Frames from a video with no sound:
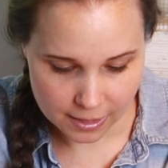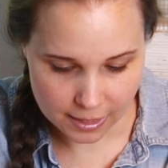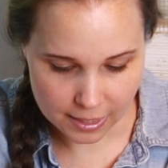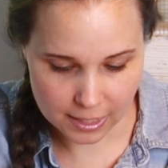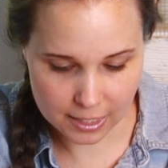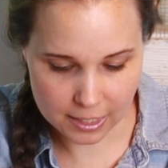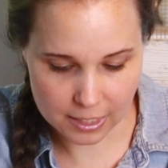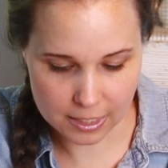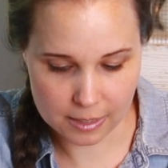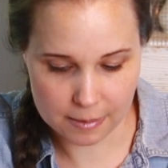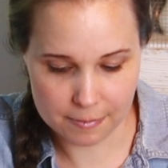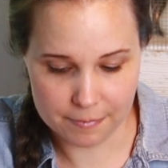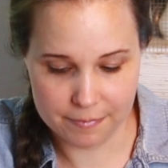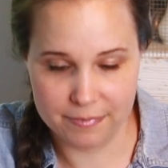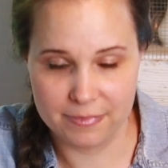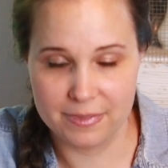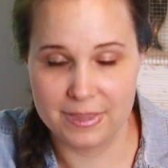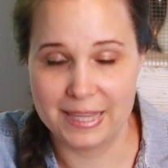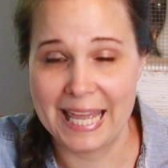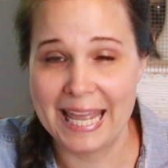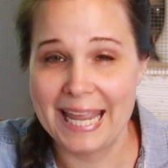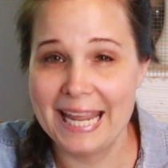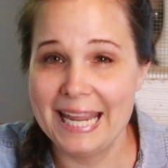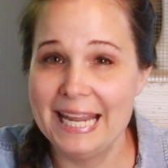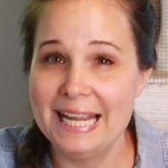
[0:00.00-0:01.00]

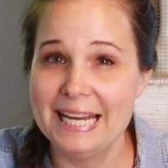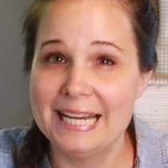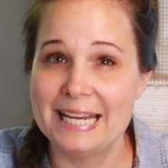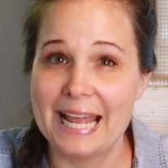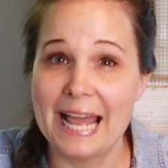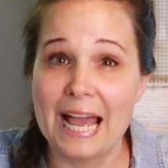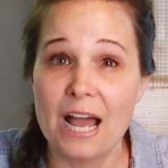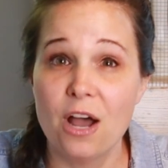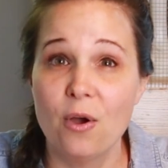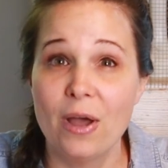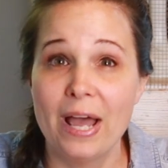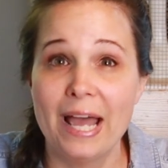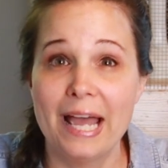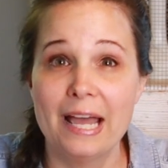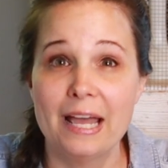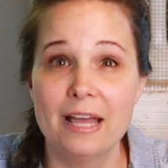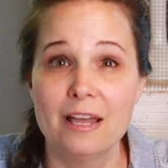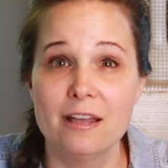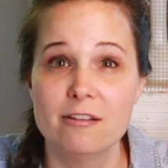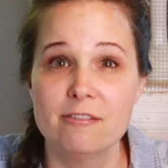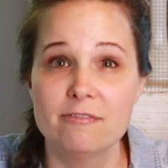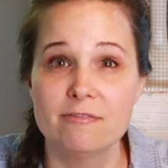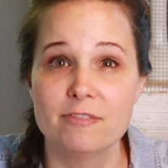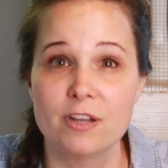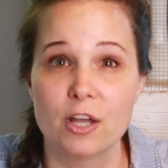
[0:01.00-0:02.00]
They now
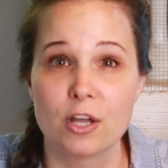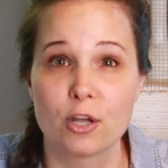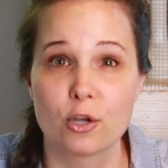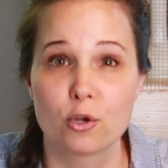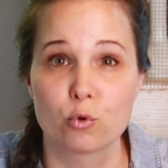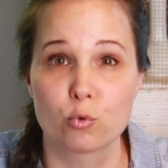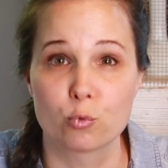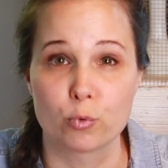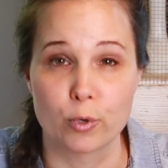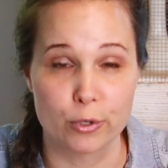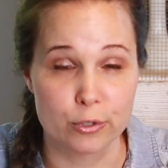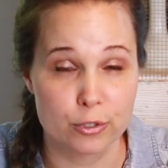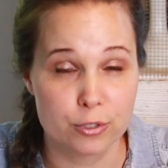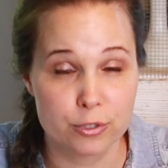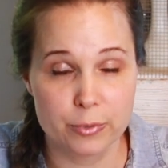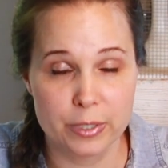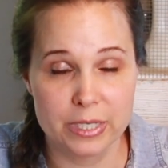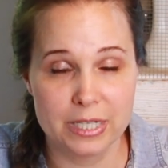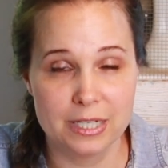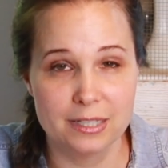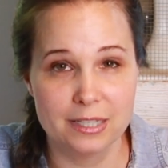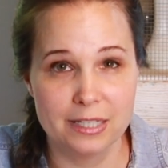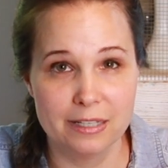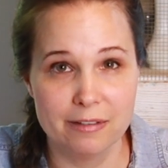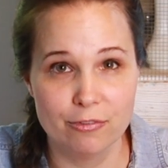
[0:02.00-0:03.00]
have grocery
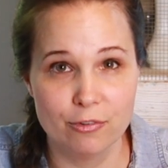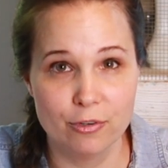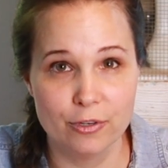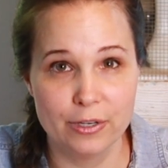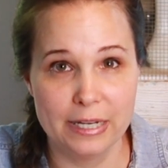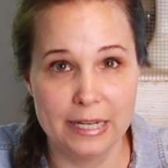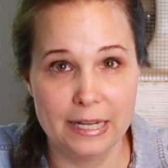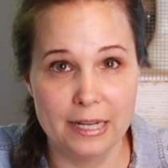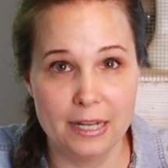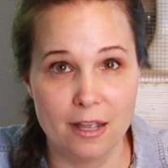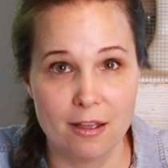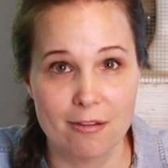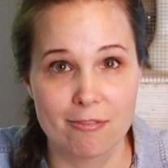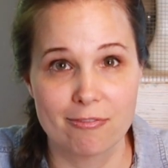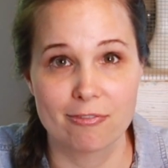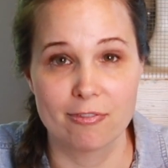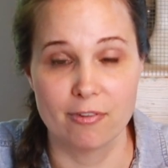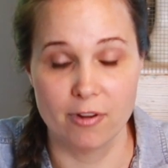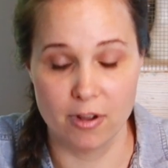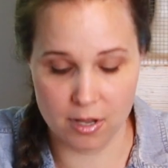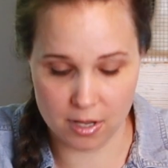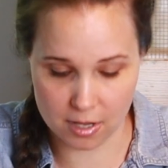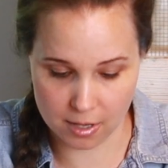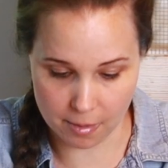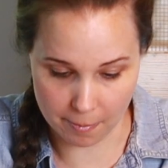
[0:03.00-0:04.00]
delivery
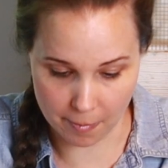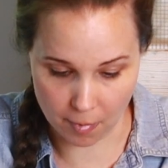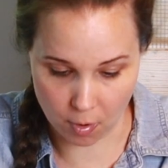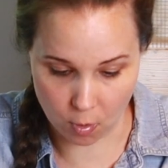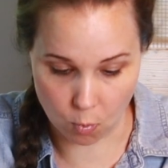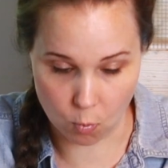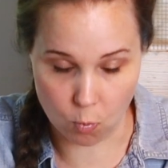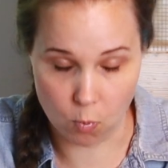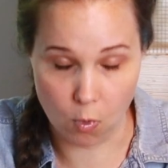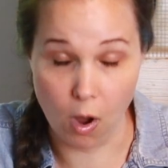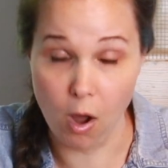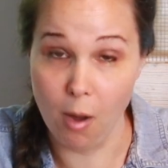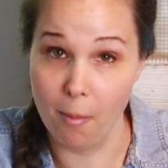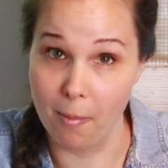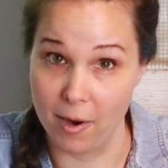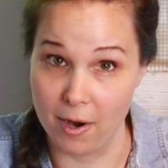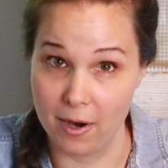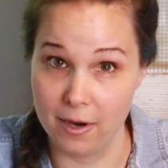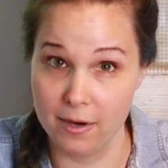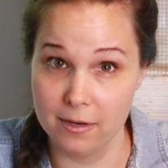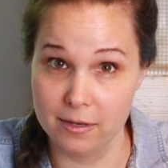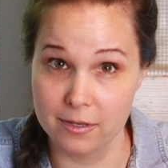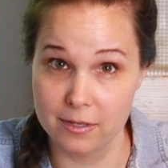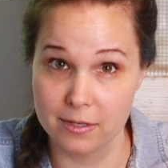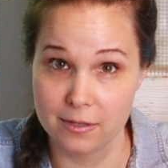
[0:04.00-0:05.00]
from
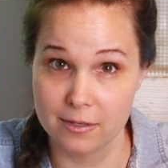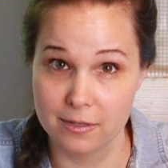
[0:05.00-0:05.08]
Walmart.